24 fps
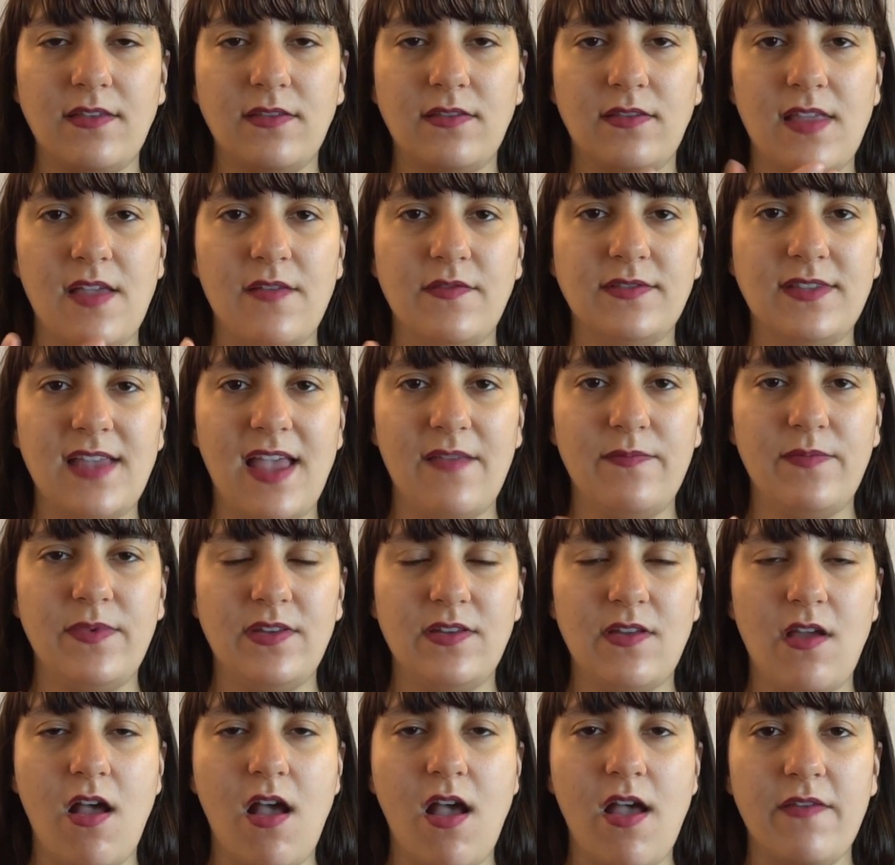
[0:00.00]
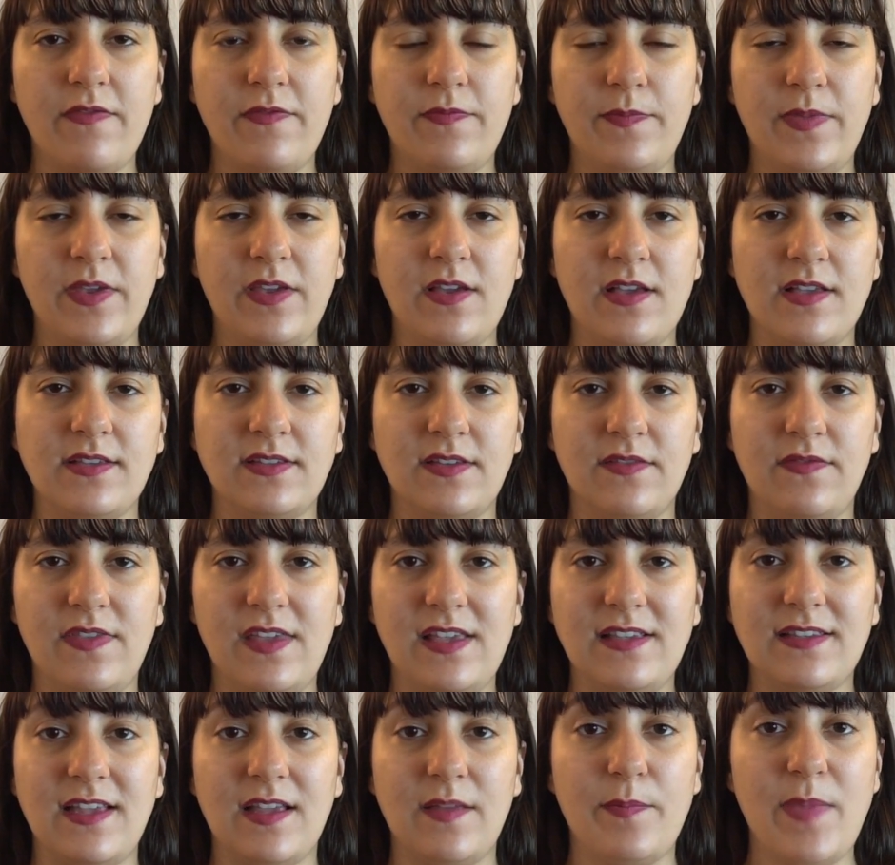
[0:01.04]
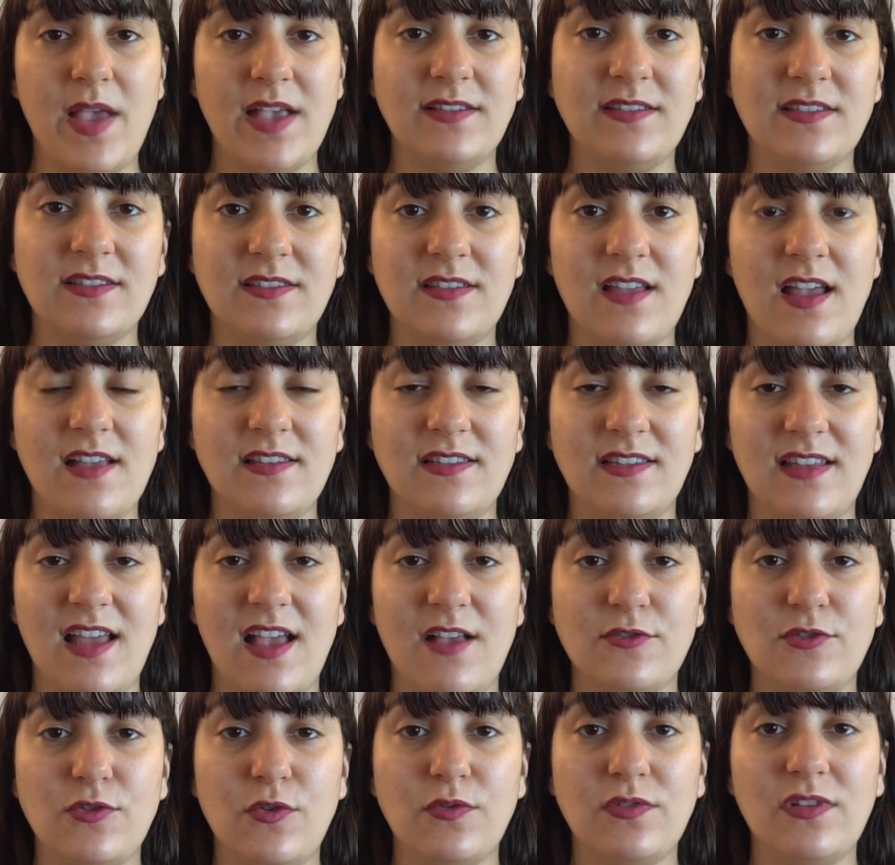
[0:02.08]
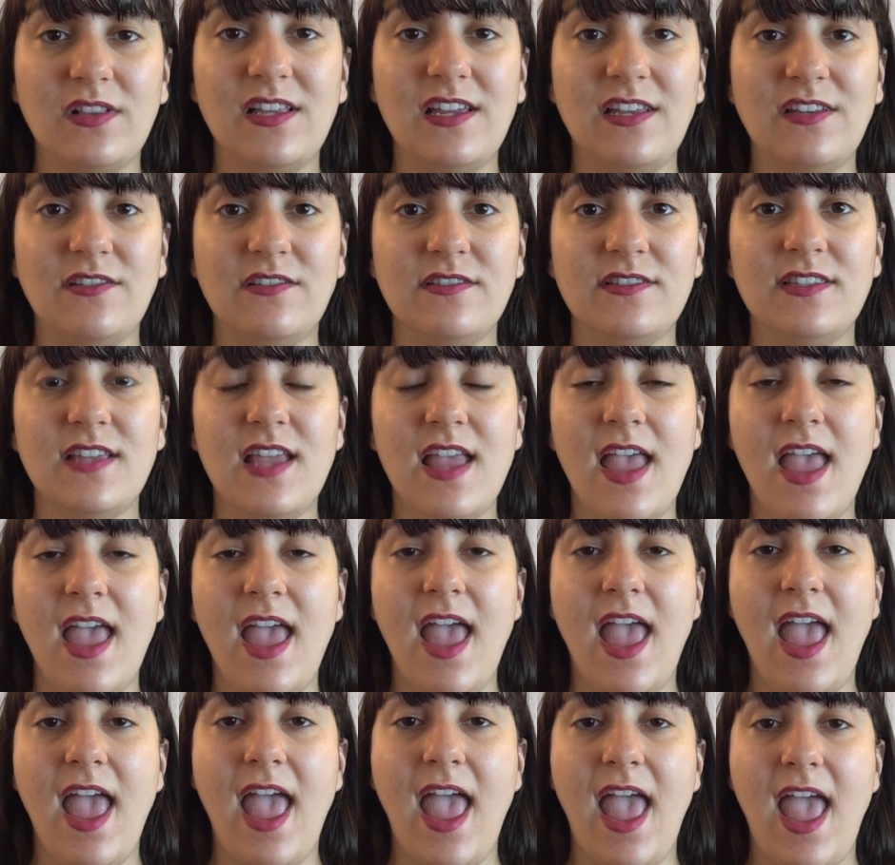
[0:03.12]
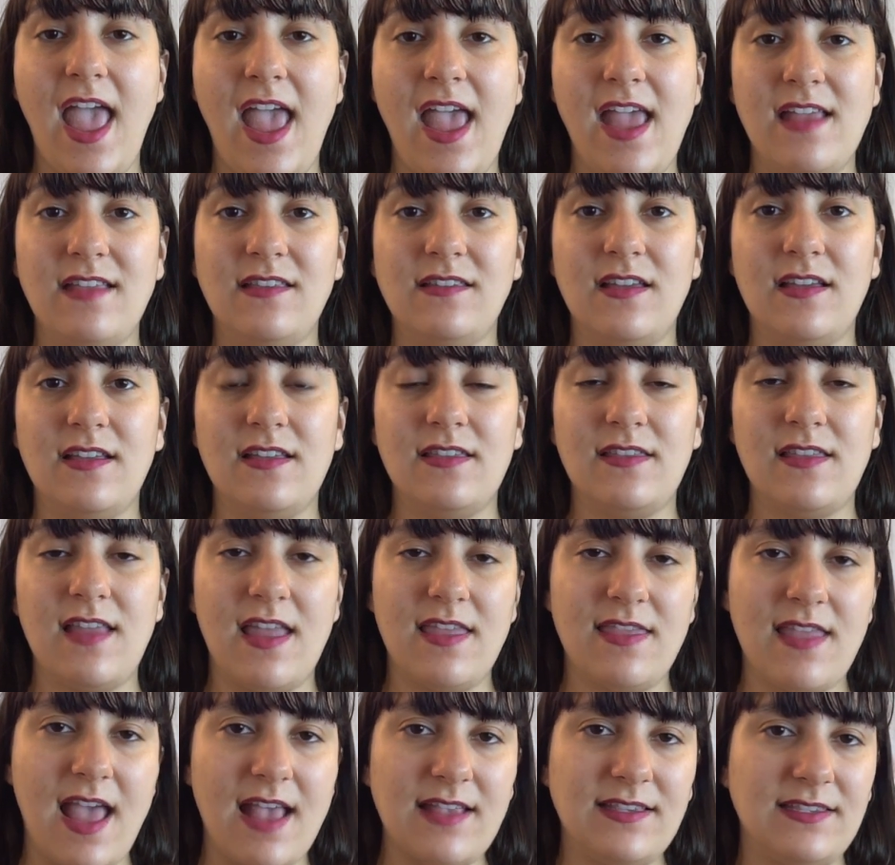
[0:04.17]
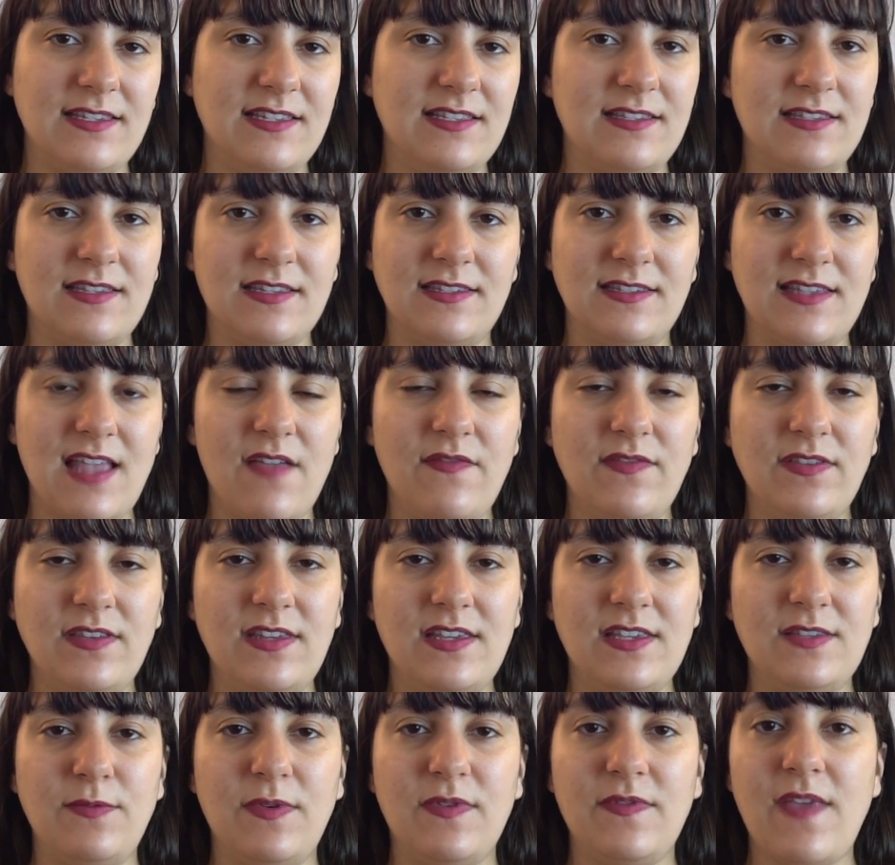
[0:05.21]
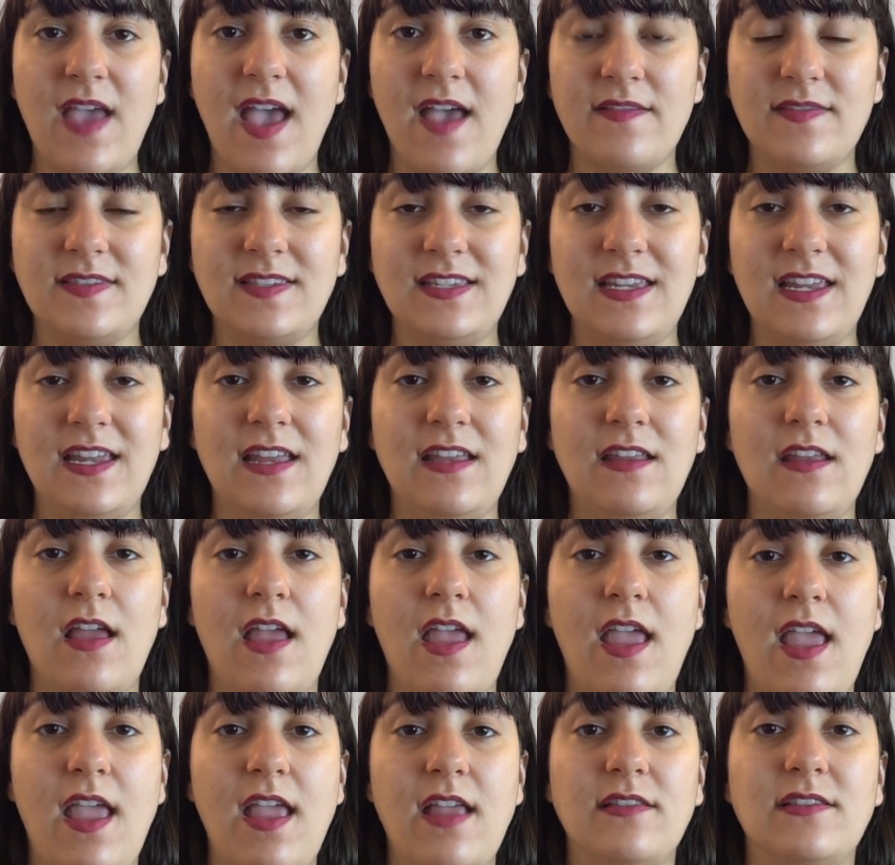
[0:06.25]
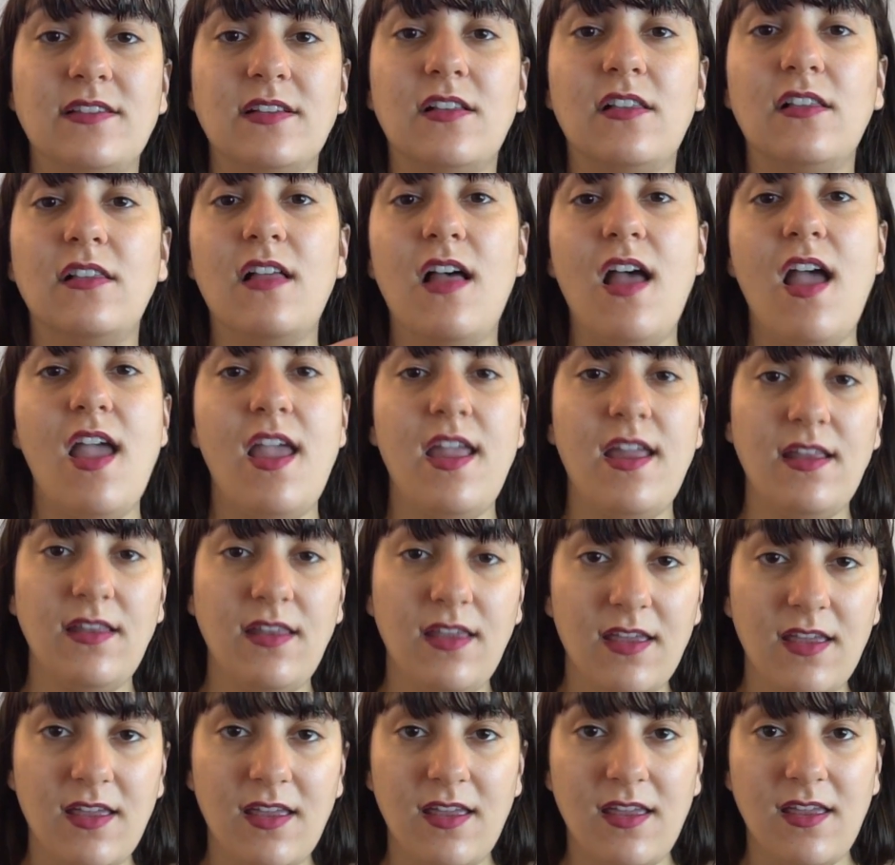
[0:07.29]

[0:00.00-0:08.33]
levels have been off because of things like pesticides and household cleaners, and that's since the 70s we have seen a decline